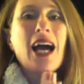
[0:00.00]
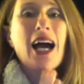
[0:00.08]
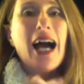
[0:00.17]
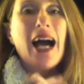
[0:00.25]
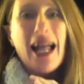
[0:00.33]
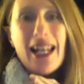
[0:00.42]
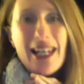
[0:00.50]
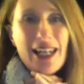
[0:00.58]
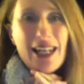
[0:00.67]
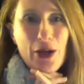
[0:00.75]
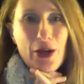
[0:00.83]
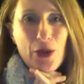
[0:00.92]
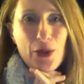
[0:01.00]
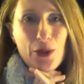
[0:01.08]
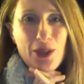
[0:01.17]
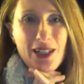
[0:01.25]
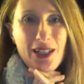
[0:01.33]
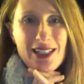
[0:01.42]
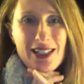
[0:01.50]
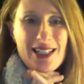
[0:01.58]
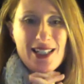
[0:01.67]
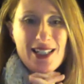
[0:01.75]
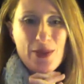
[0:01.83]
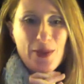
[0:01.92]
Hello,
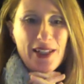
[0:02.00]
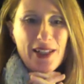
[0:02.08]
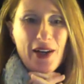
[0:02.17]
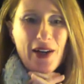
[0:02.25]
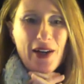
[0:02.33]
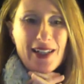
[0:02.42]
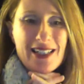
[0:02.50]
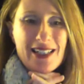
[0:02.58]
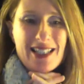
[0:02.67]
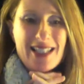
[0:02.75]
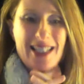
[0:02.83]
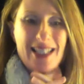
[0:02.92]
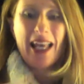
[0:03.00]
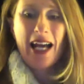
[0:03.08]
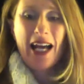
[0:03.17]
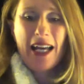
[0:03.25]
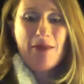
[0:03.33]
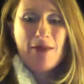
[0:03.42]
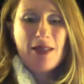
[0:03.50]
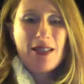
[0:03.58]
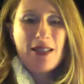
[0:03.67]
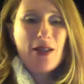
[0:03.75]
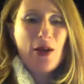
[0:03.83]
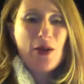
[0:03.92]
sweethearts. I am
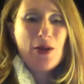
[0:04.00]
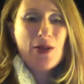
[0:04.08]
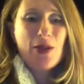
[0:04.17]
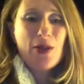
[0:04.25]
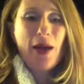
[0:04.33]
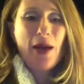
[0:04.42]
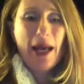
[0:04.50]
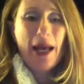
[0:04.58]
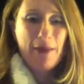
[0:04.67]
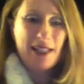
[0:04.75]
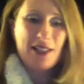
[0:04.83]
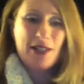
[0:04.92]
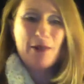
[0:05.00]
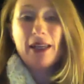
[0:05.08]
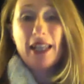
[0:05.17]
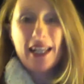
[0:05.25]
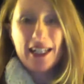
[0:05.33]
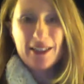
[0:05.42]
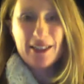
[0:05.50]
so happy to be here.